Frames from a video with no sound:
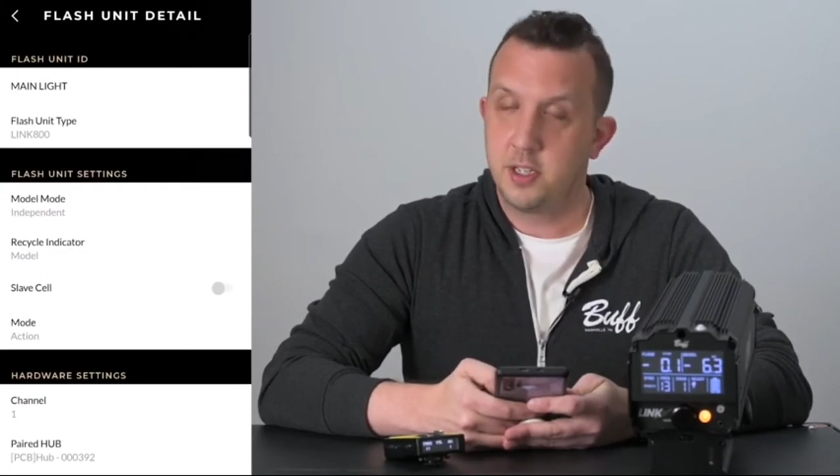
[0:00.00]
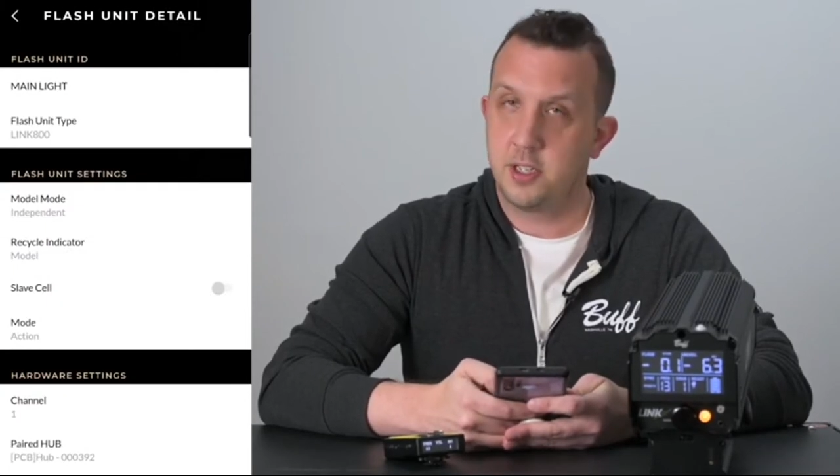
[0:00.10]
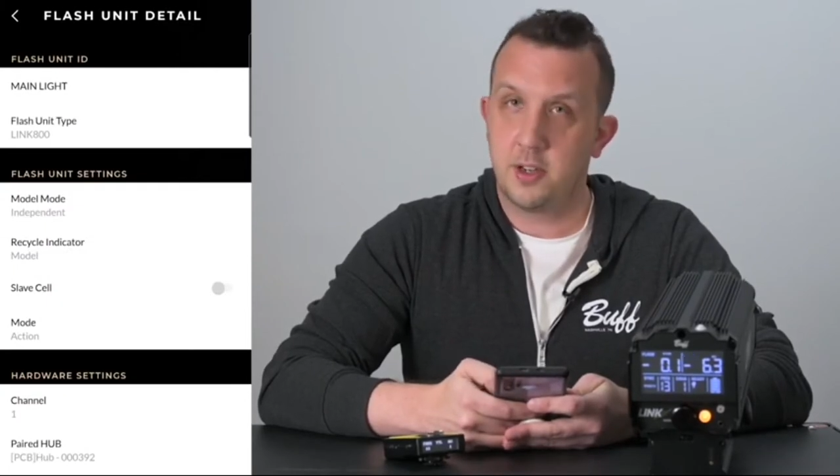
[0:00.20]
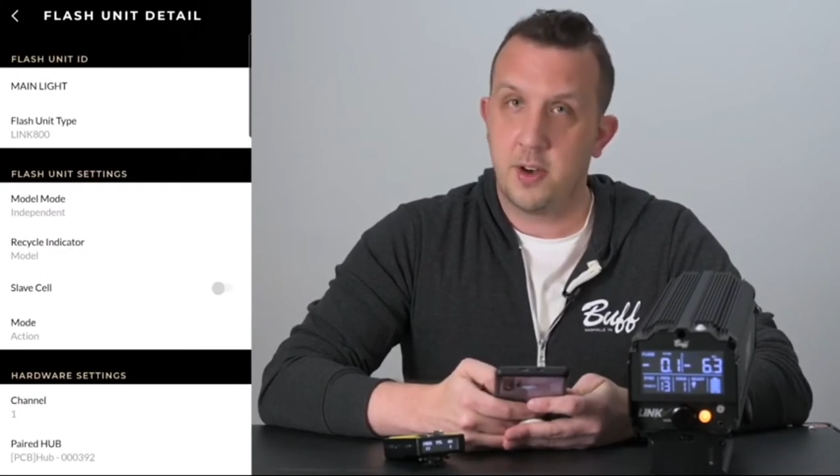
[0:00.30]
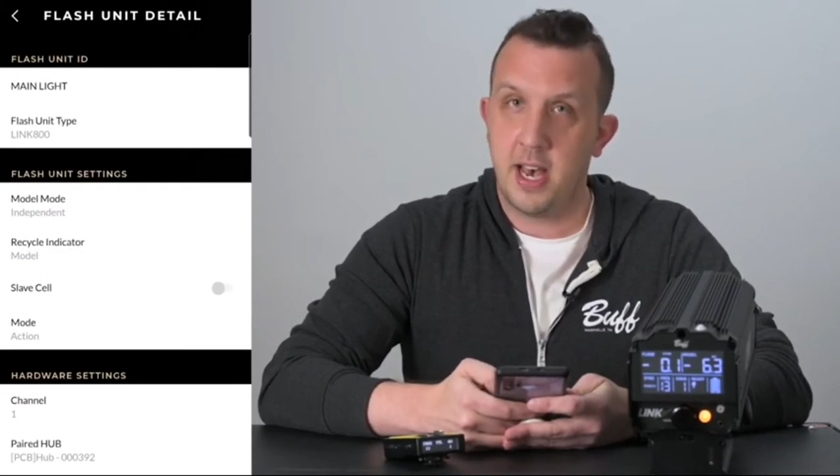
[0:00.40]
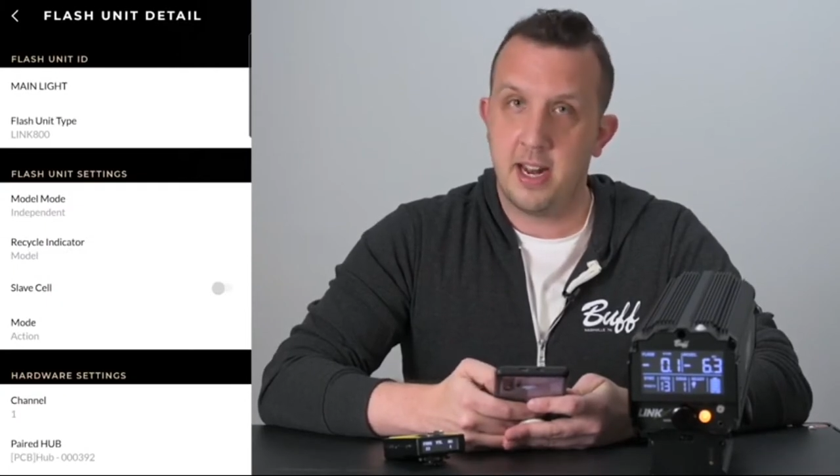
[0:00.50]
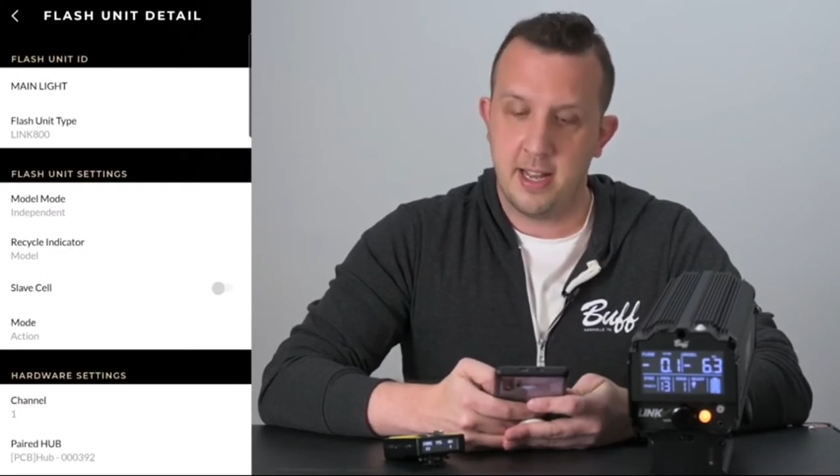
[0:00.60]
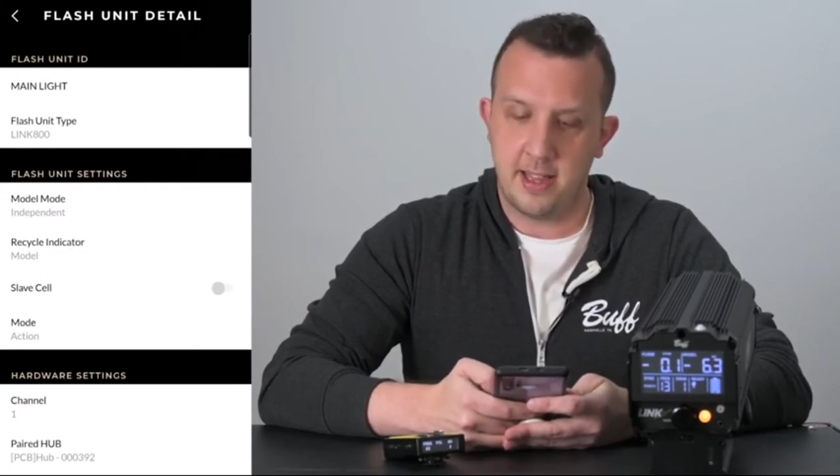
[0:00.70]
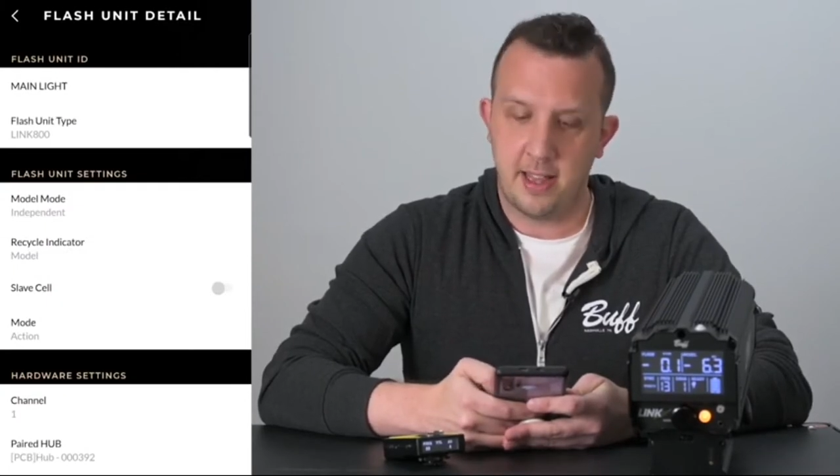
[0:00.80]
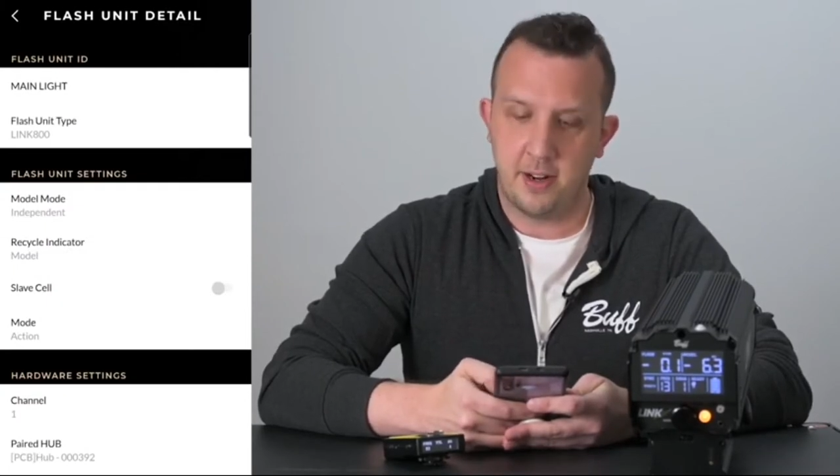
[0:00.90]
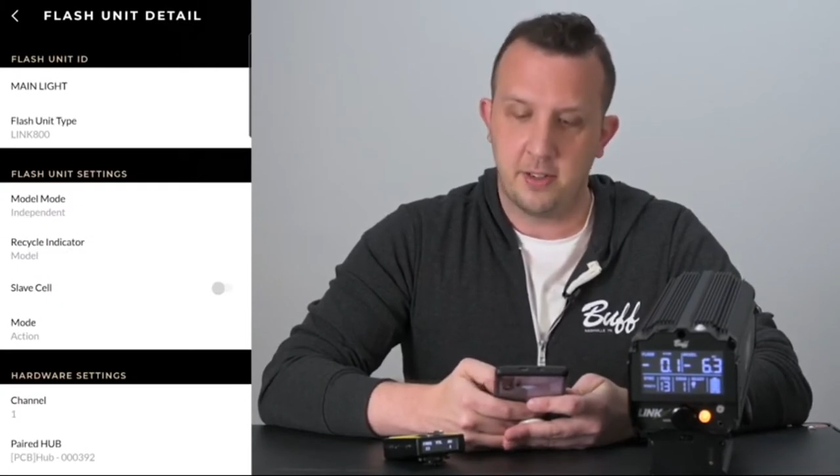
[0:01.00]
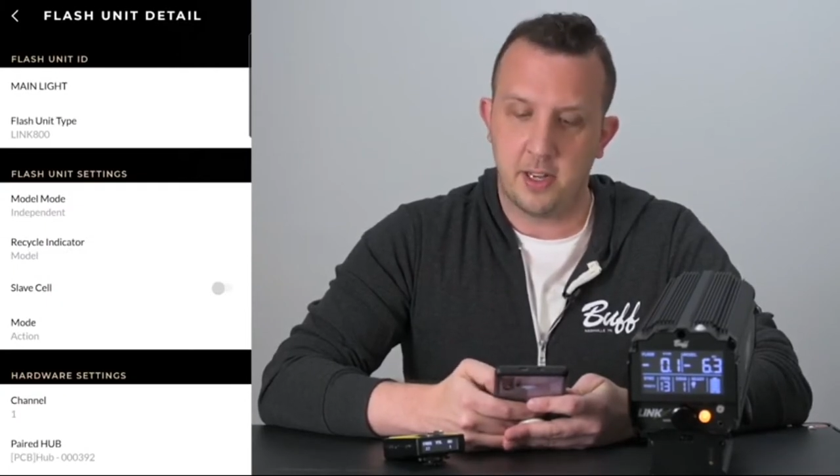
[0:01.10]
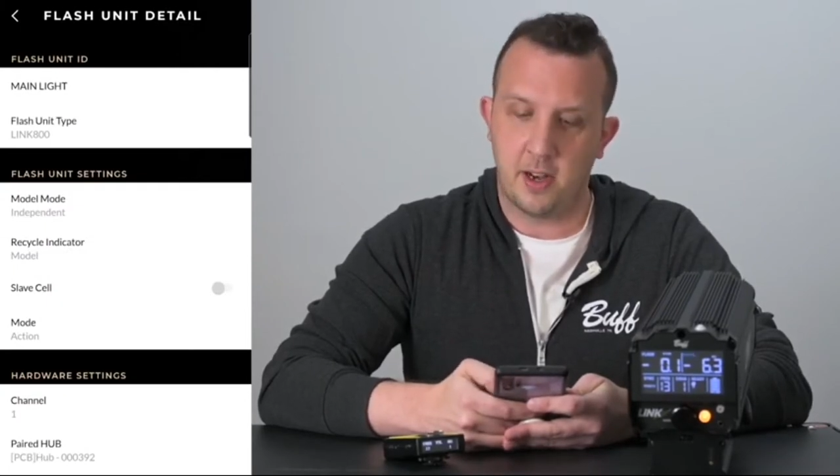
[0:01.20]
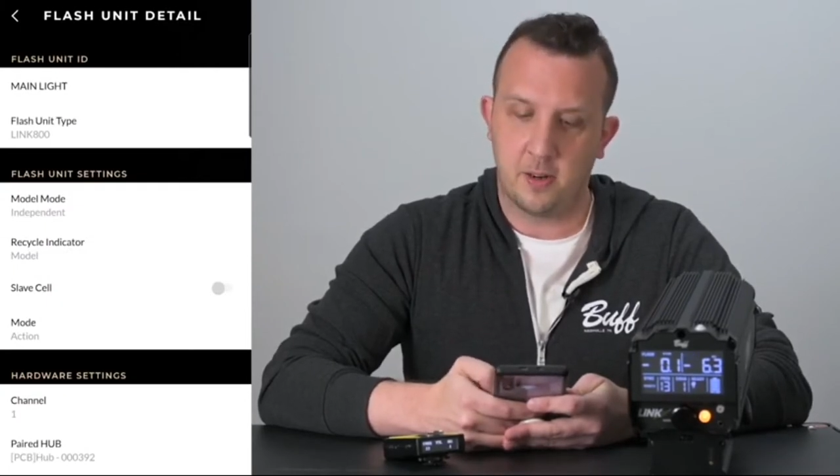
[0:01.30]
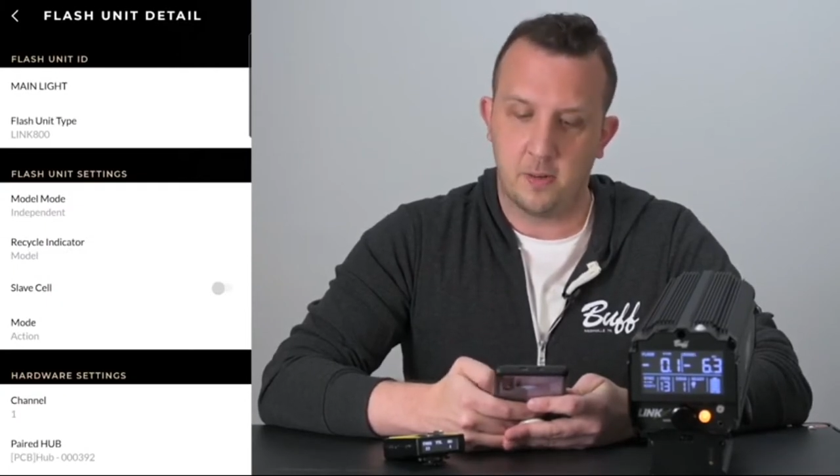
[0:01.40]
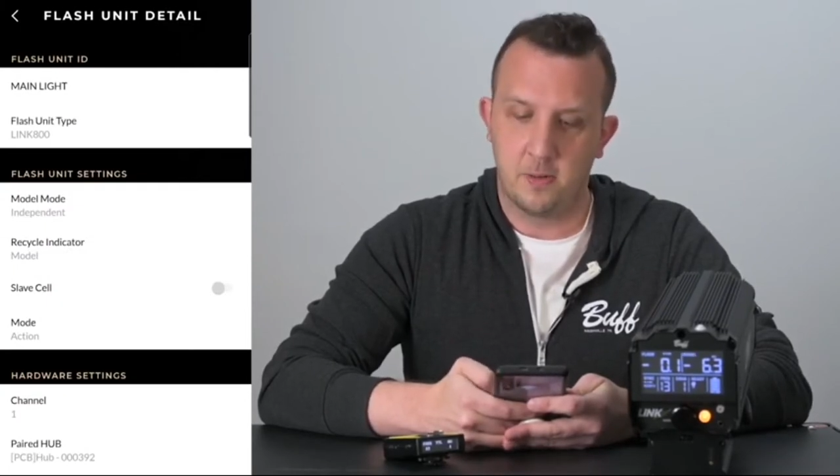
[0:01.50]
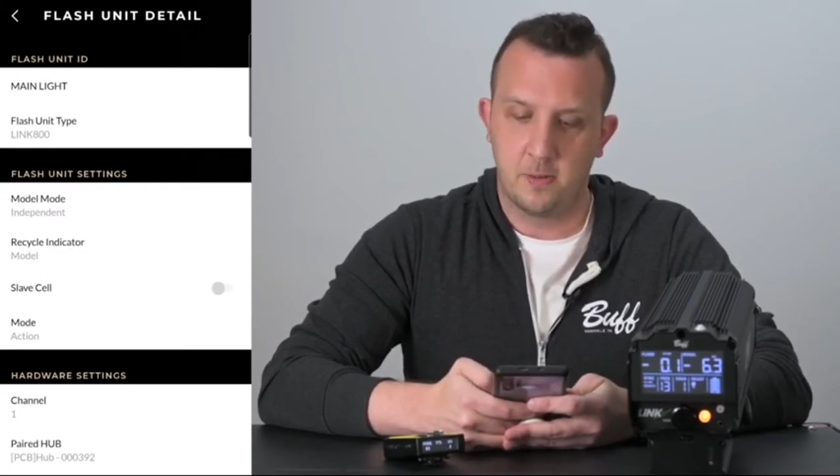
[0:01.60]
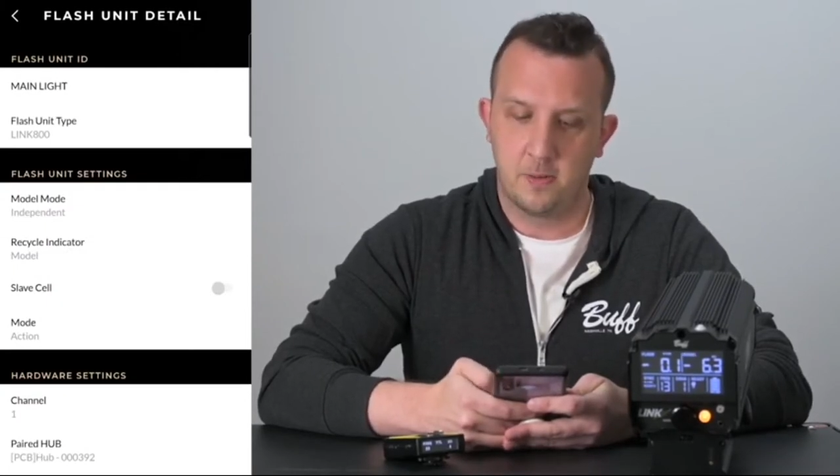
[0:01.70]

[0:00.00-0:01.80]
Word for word: just go ahead and hit that little toggle.